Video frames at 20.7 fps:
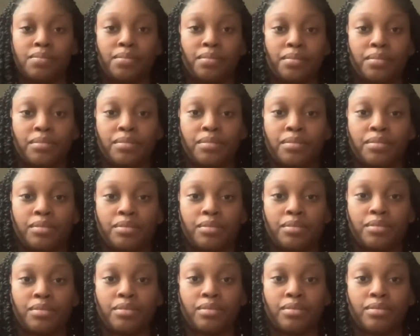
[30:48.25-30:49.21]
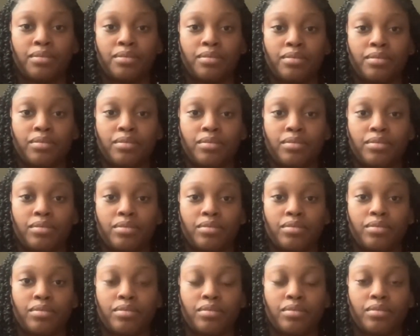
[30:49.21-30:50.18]

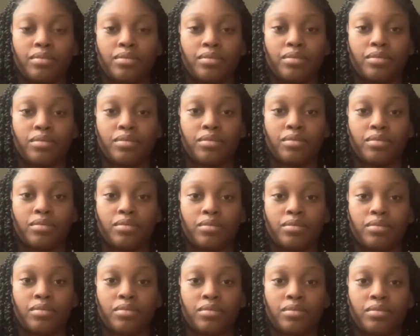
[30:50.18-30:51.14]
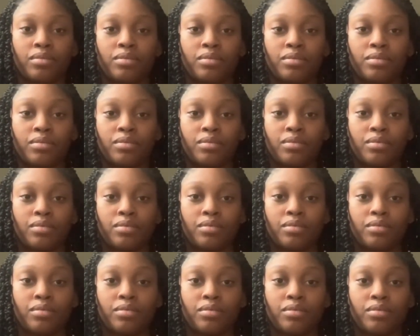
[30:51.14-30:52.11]

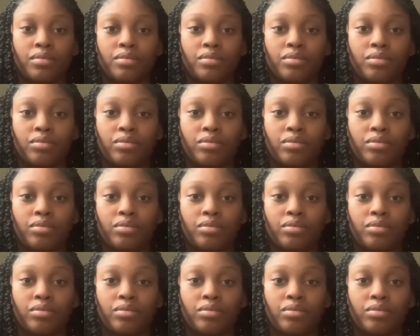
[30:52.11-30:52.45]
(no one is talking)